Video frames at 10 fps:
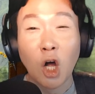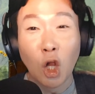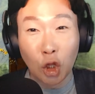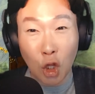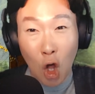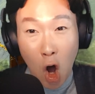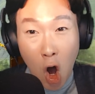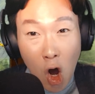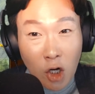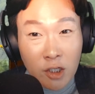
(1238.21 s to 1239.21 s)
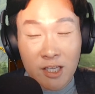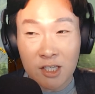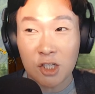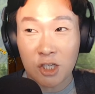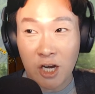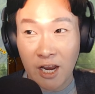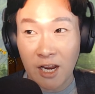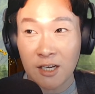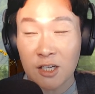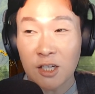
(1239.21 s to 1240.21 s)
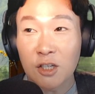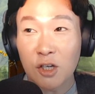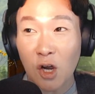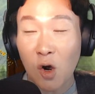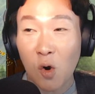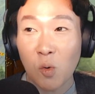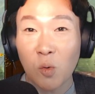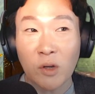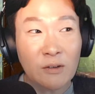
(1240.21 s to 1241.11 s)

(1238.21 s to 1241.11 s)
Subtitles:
long this chain can go